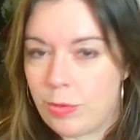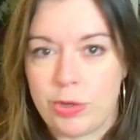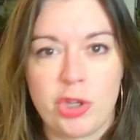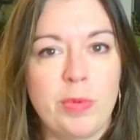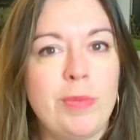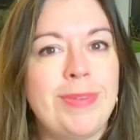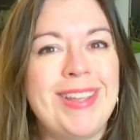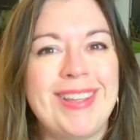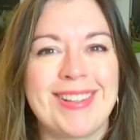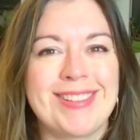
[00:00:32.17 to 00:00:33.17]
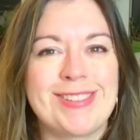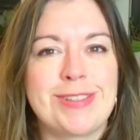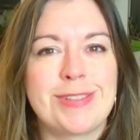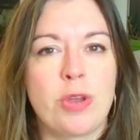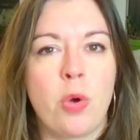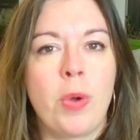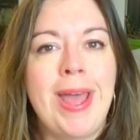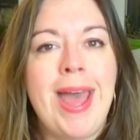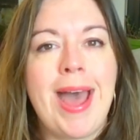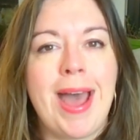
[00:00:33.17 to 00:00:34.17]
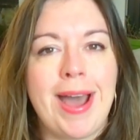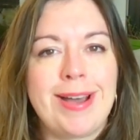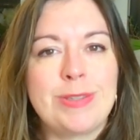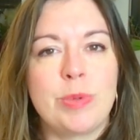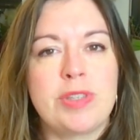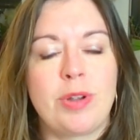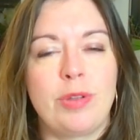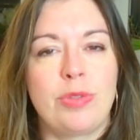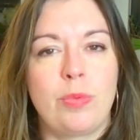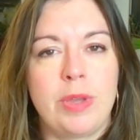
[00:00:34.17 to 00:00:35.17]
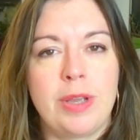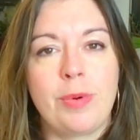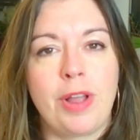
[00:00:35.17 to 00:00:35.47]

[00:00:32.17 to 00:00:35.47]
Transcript: We're human beings. So as we start the week,